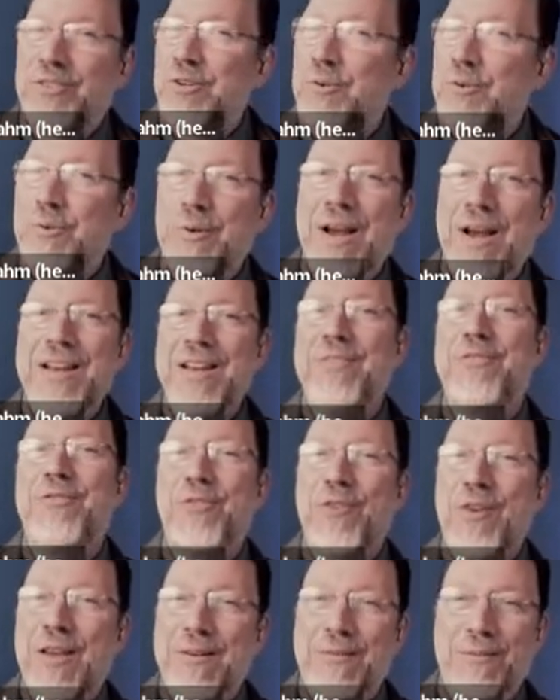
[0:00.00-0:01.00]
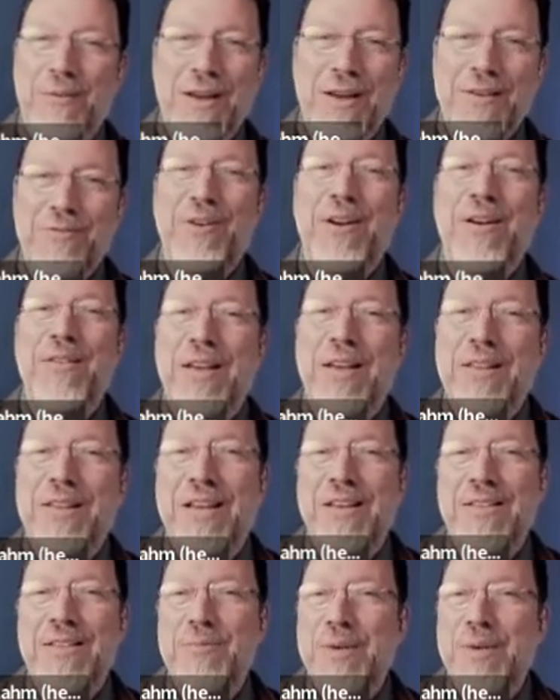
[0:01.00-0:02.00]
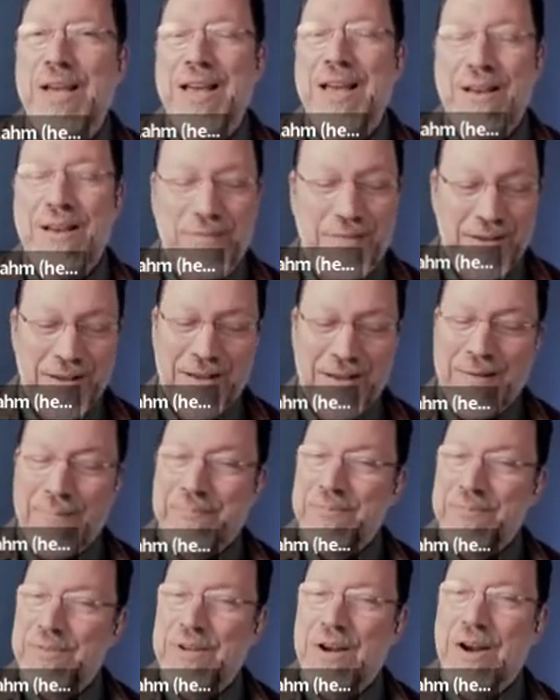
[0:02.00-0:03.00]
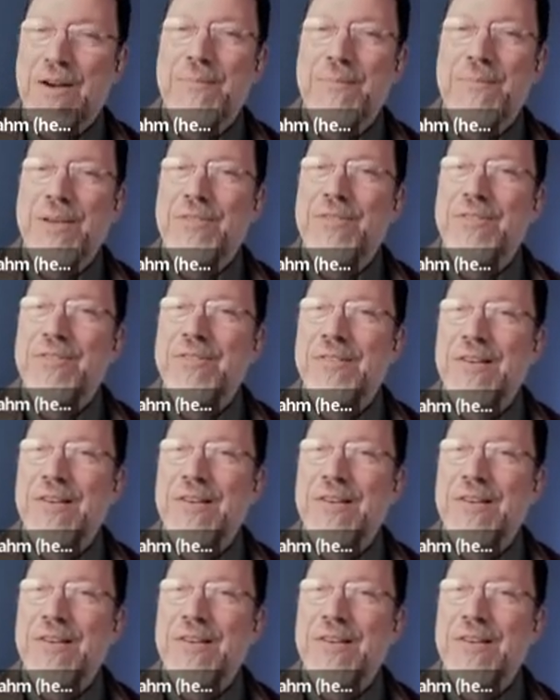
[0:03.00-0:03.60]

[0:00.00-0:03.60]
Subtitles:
So right in front of Eliot, we have Dartmouth,